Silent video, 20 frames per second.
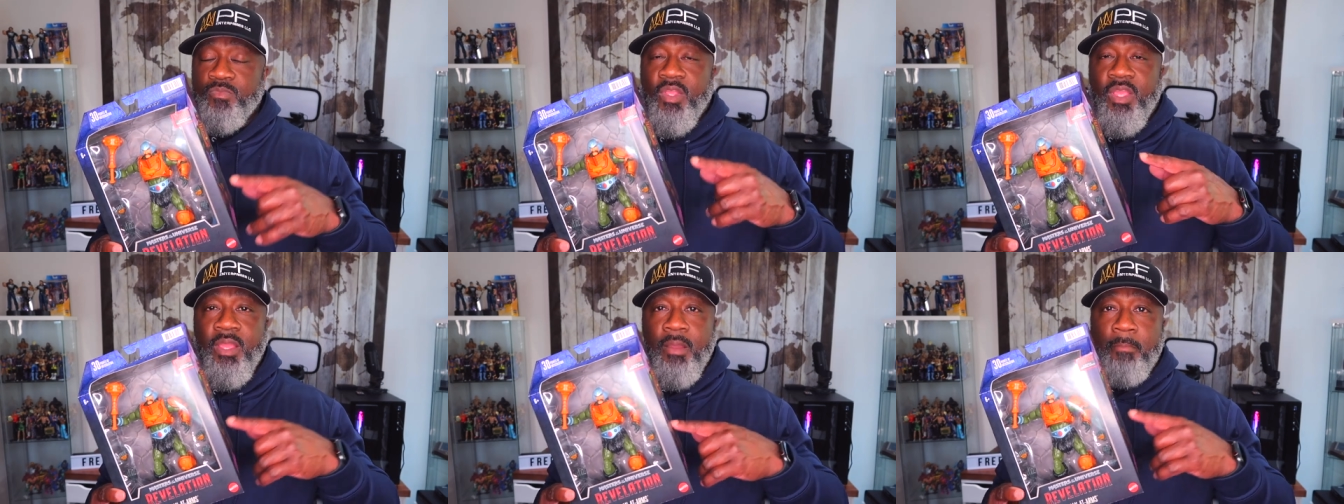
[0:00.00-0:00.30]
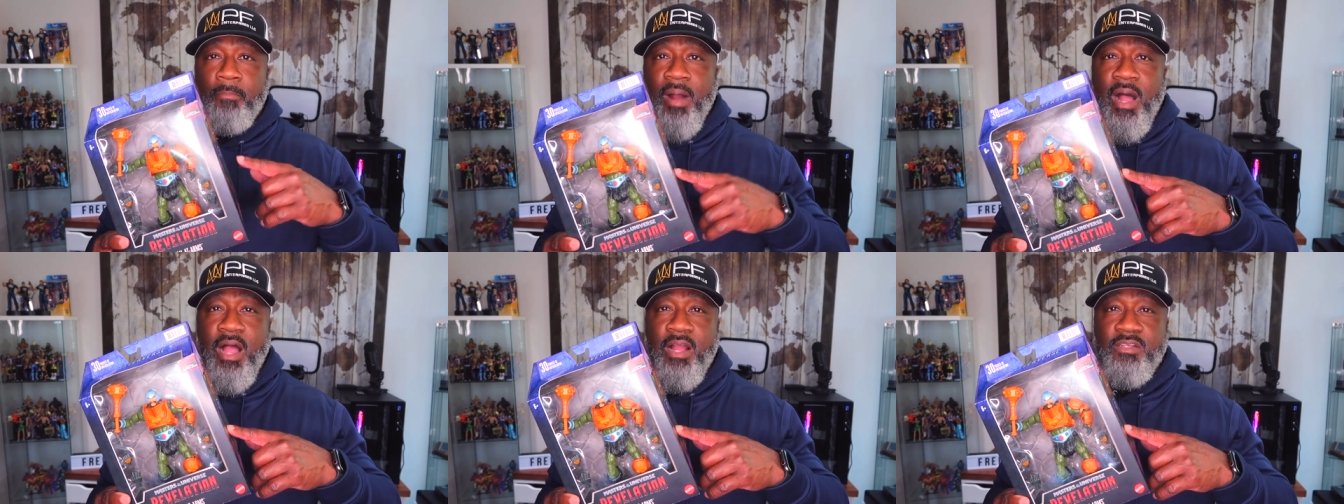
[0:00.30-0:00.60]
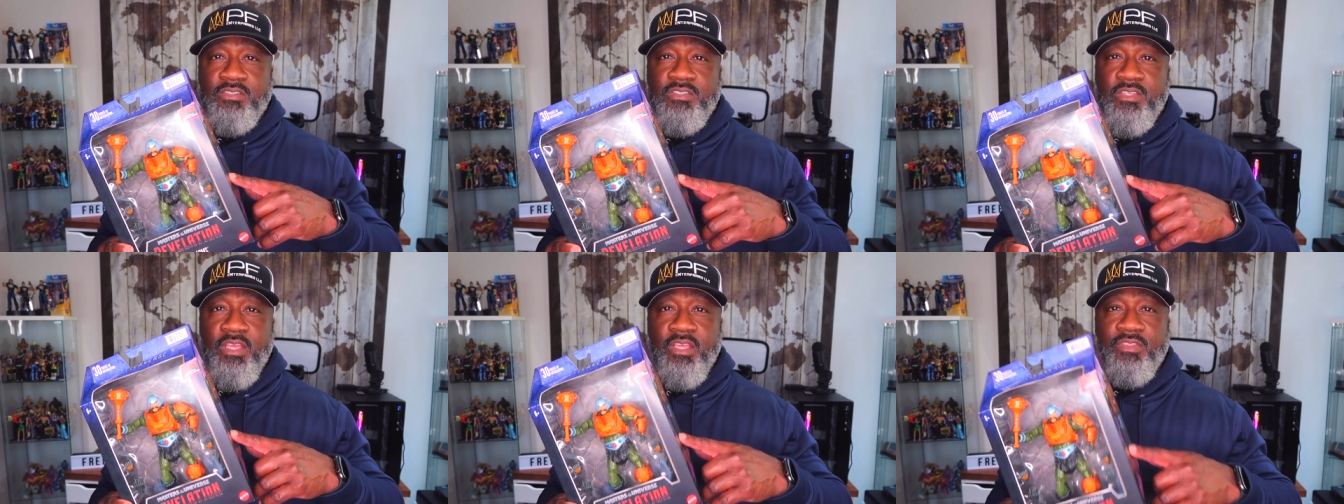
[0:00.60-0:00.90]

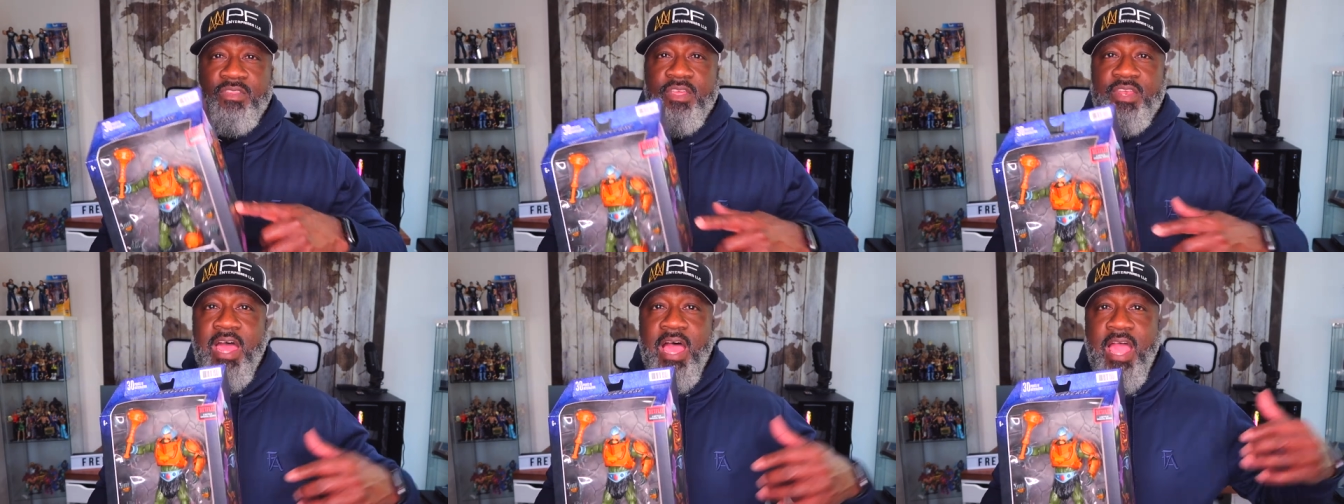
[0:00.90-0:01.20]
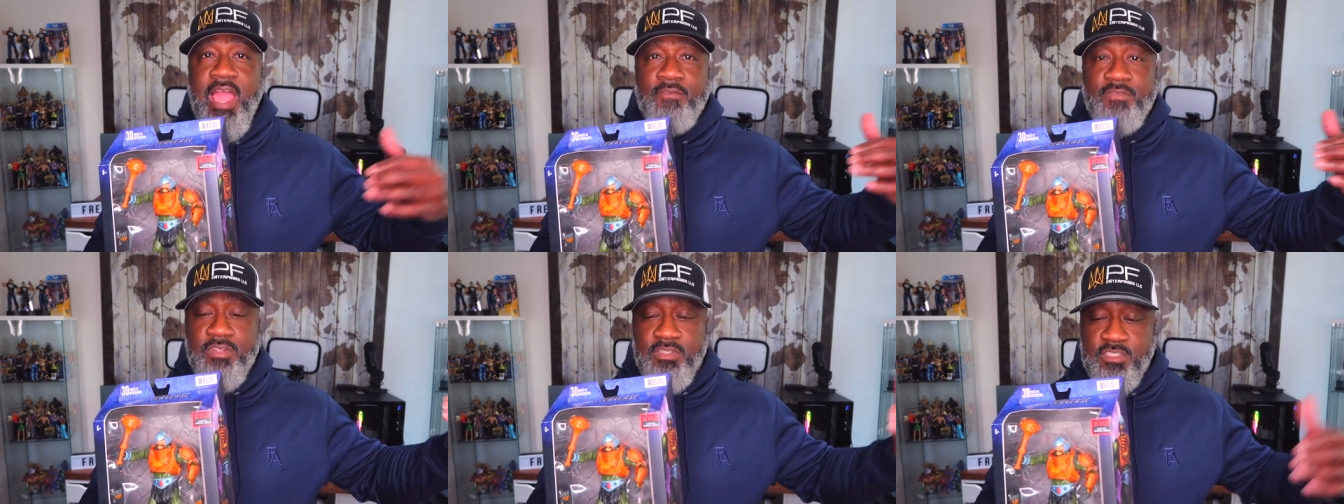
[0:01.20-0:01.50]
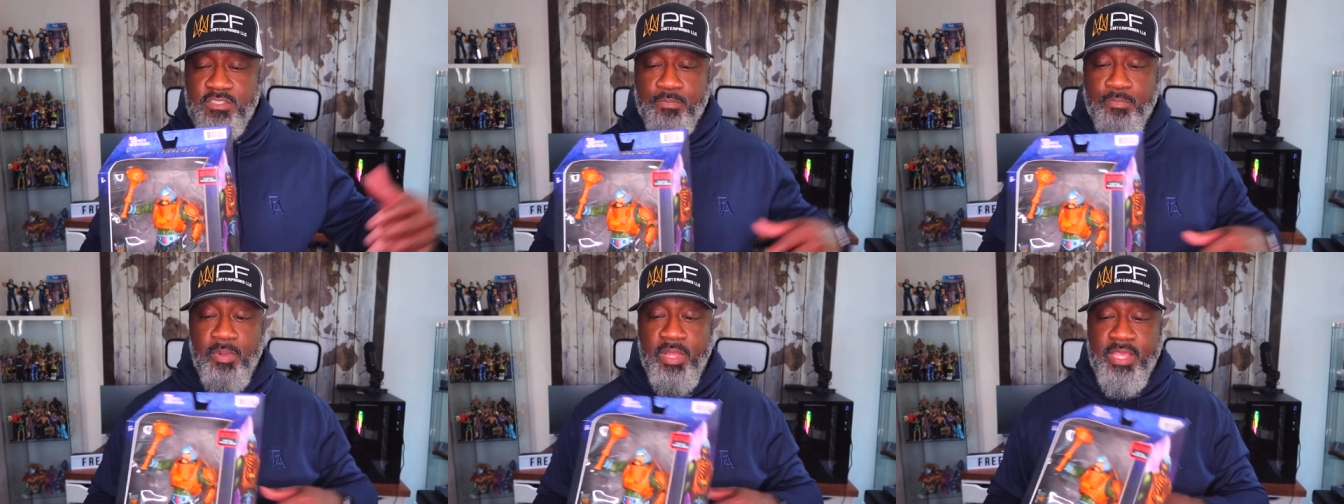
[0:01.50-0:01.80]
inbox and then I have a
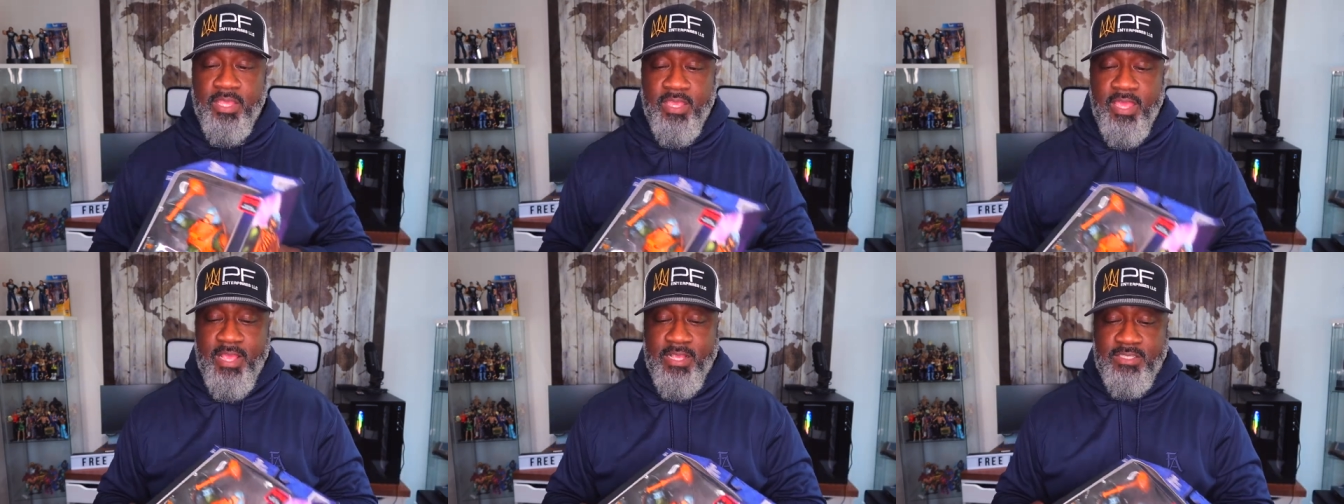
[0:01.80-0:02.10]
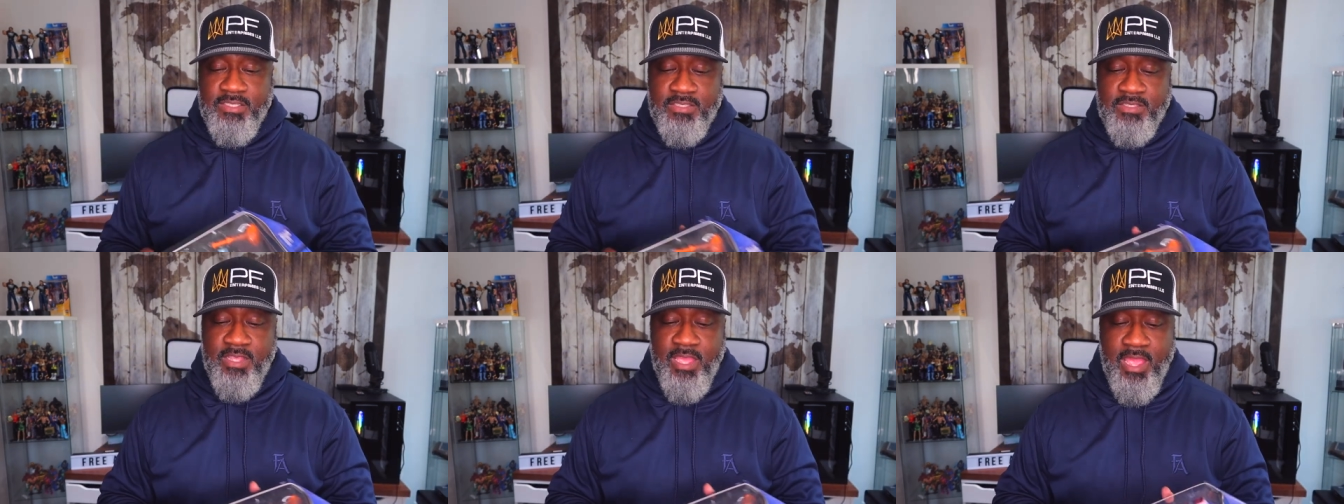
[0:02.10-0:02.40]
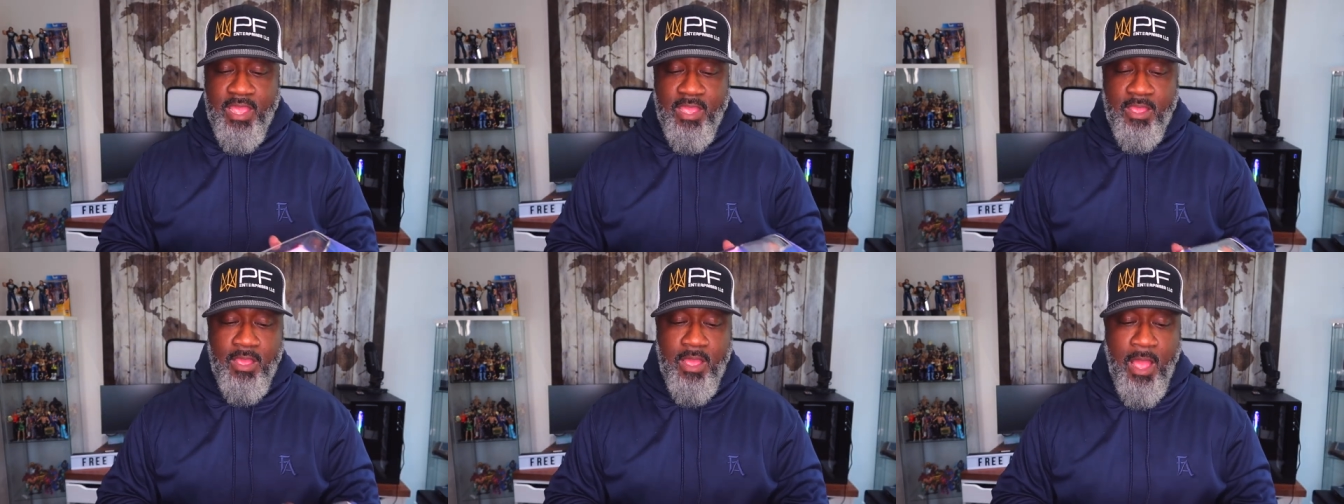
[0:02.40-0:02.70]
display case
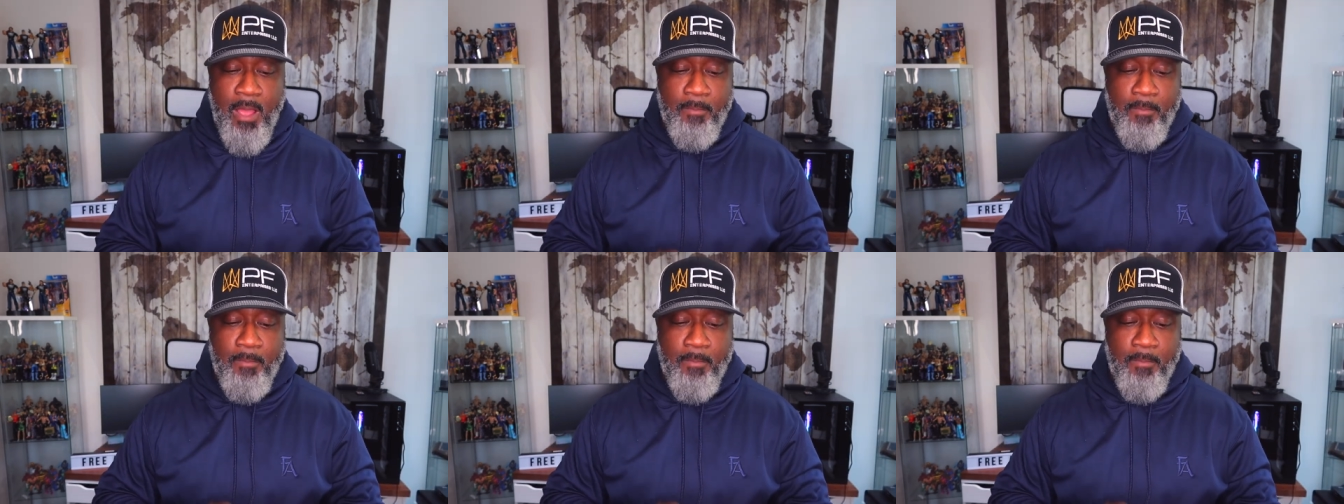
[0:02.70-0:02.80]
that